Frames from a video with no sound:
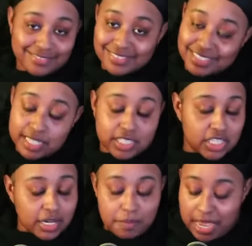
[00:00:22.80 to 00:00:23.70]
Chitty,
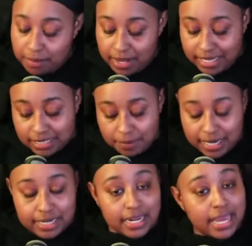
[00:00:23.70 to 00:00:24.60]
chitty, bang, bang,
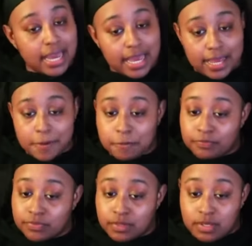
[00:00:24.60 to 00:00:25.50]
somebody in the hand.
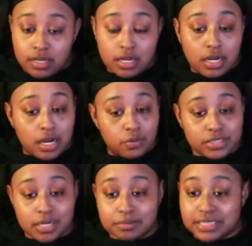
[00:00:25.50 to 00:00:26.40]
Cub
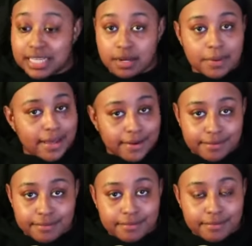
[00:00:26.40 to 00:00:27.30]
was upset about it,
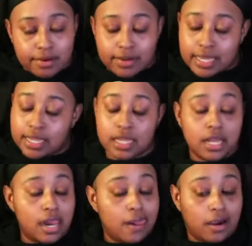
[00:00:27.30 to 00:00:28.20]
okay?
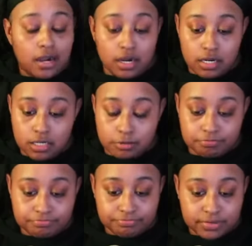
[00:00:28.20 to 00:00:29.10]

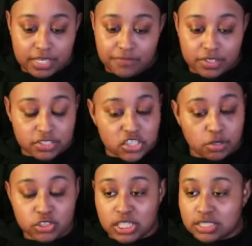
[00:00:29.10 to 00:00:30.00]
Um, he felt as
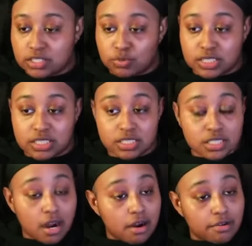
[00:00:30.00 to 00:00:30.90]
though justice wasn't
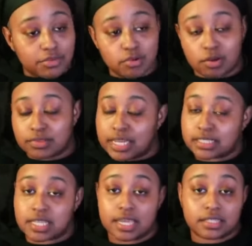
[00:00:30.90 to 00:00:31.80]
served, you know,
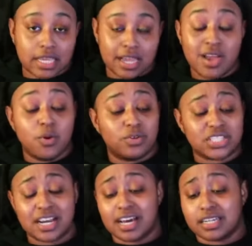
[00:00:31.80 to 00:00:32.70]
things like that, which
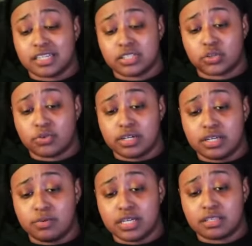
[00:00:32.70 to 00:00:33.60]
I kind of
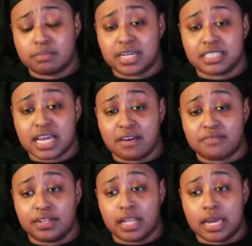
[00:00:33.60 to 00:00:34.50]
disagree with because I
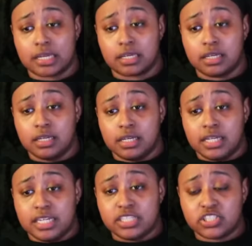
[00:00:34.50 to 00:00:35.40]
feel like
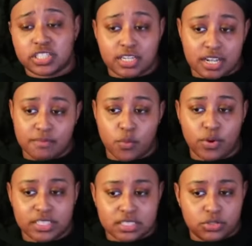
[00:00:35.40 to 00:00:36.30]
he shouldn't have never
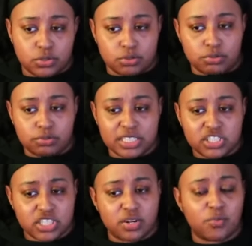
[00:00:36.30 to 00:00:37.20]
went to, he
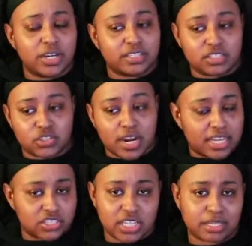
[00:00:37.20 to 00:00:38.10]
shouldn't have went to try
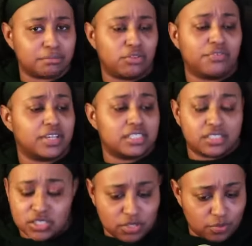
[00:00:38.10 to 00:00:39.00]
and check Blueface. He
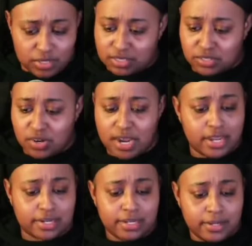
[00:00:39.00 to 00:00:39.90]
shouldn't have went to try
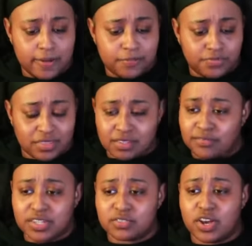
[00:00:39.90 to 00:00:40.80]
and,
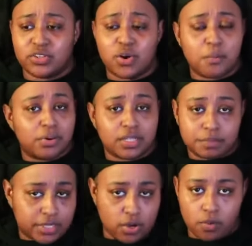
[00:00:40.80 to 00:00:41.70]
first of all, you don't pull up
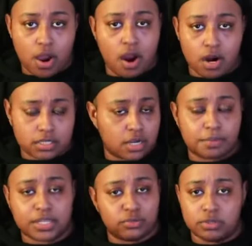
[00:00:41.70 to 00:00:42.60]
in your car talking
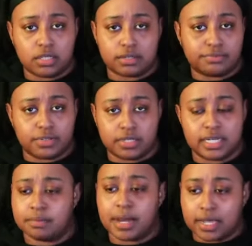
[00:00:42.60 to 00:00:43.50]
about you looking for
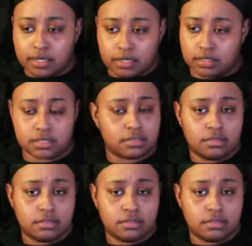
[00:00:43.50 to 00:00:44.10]
anybody because